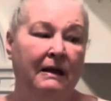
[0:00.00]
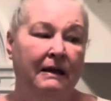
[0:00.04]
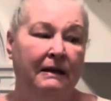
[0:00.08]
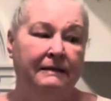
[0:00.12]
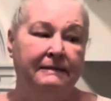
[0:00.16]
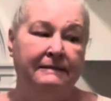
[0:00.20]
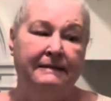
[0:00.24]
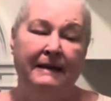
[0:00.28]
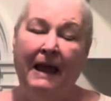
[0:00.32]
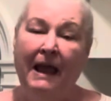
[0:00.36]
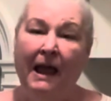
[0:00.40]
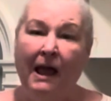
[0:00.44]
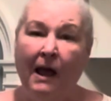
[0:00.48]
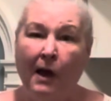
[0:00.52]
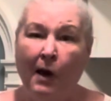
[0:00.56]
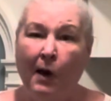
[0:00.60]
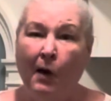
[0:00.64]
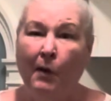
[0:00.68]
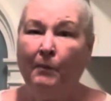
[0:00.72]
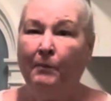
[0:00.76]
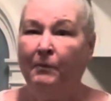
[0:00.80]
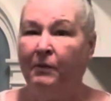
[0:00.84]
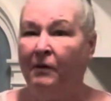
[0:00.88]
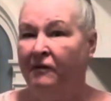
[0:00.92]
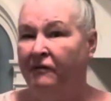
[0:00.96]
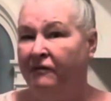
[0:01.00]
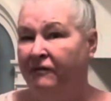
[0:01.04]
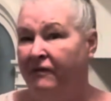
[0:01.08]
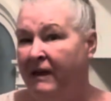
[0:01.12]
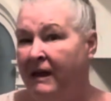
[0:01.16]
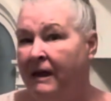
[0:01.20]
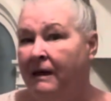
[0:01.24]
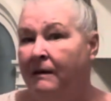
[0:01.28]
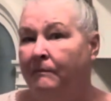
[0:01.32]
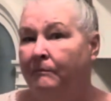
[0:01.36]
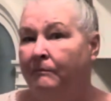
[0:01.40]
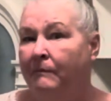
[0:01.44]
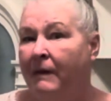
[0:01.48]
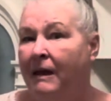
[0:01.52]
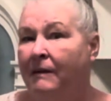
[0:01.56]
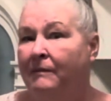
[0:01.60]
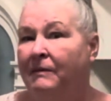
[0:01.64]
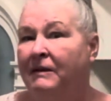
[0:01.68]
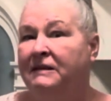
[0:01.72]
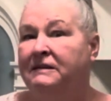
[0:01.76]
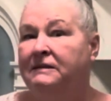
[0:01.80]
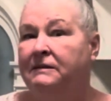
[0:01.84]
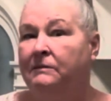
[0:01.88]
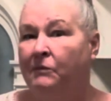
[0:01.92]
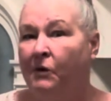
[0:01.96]
to help prevent maybe
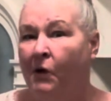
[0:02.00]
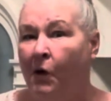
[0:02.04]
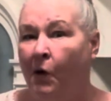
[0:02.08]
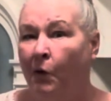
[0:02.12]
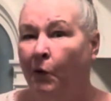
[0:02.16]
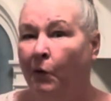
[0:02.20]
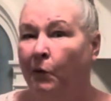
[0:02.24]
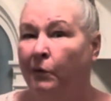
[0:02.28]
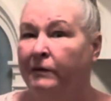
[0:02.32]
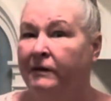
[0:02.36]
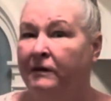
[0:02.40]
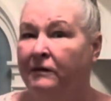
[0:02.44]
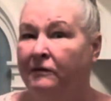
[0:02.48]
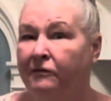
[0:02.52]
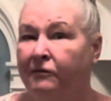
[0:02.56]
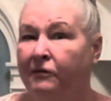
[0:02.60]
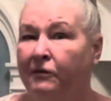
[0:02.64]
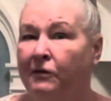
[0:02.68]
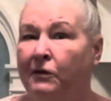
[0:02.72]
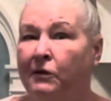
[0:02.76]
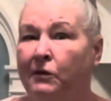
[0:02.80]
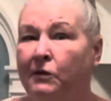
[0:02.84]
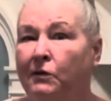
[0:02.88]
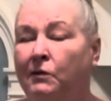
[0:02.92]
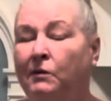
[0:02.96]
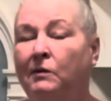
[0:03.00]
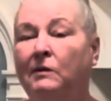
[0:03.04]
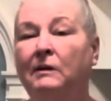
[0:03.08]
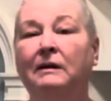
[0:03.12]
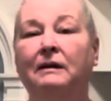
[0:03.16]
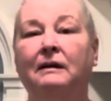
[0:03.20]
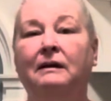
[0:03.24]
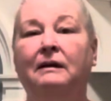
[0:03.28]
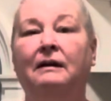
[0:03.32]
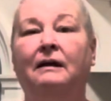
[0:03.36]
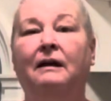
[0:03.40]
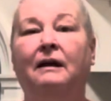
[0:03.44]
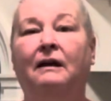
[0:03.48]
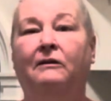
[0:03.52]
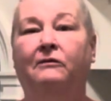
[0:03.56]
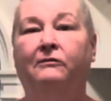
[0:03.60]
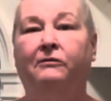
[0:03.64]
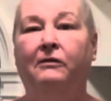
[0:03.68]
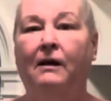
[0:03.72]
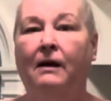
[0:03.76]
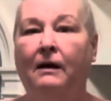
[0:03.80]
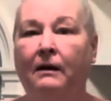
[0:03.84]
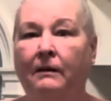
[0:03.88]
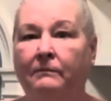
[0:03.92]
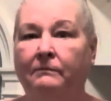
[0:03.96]
some cold and flu
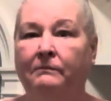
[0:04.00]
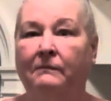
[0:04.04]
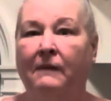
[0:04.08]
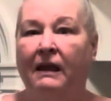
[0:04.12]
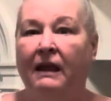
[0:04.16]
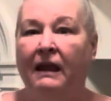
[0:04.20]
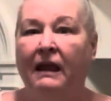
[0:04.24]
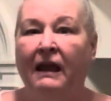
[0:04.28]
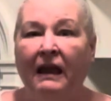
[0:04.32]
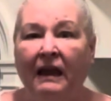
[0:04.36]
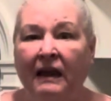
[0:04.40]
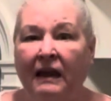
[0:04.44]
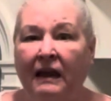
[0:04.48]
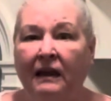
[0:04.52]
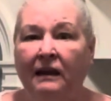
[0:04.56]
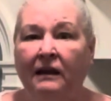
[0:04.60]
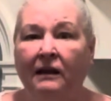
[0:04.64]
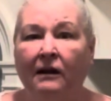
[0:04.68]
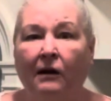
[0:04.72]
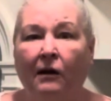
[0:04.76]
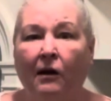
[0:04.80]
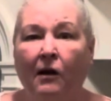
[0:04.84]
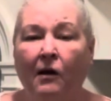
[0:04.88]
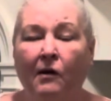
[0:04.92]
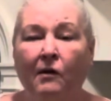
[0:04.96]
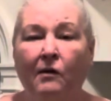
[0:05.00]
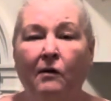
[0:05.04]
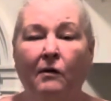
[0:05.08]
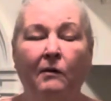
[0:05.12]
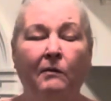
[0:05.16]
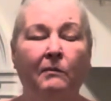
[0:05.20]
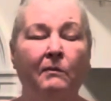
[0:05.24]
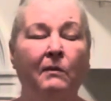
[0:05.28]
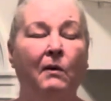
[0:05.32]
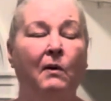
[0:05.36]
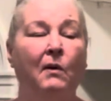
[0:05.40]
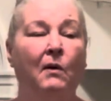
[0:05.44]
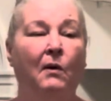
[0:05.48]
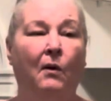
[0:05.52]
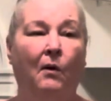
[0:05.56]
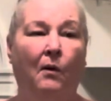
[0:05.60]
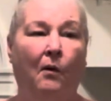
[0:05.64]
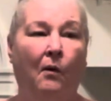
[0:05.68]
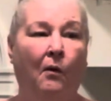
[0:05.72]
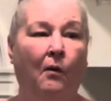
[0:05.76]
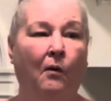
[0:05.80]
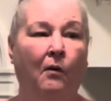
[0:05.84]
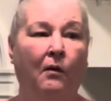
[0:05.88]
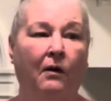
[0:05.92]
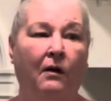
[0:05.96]
from hitting your home,
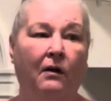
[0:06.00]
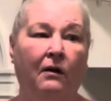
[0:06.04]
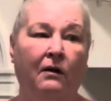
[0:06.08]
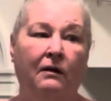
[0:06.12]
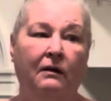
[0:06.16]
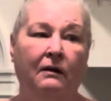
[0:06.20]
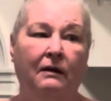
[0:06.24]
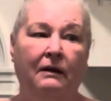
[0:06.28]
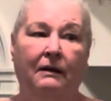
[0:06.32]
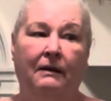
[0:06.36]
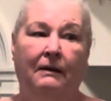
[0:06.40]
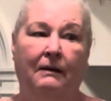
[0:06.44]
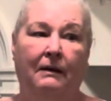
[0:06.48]
or